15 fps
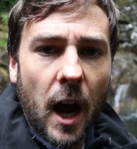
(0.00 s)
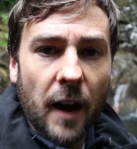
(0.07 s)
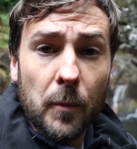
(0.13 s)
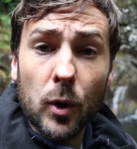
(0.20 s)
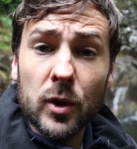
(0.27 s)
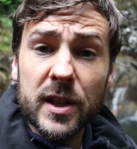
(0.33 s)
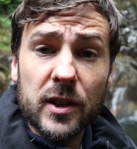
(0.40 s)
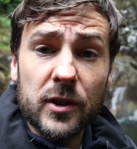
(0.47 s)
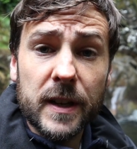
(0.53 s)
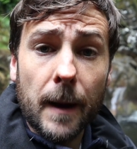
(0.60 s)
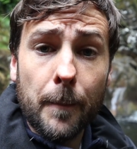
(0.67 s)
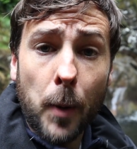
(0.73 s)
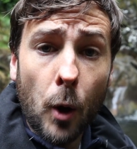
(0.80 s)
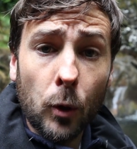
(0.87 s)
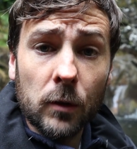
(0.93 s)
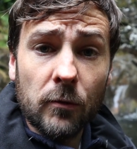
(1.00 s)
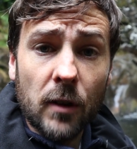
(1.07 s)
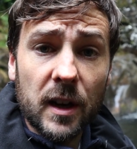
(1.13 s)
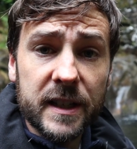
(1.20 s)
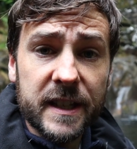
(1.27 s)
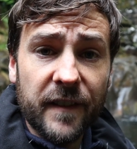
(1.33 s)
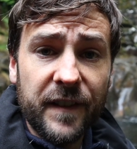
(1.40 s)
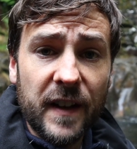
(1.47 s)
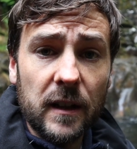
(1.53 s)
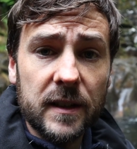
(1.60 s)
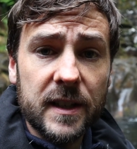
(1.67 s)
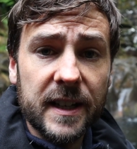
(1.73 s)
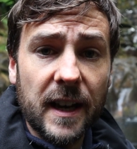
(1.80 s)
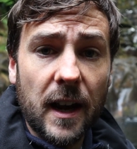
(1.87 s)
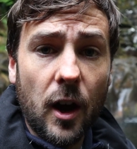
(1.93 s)
I'm also using a polarizer
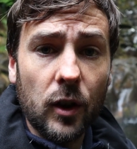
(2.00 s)
filter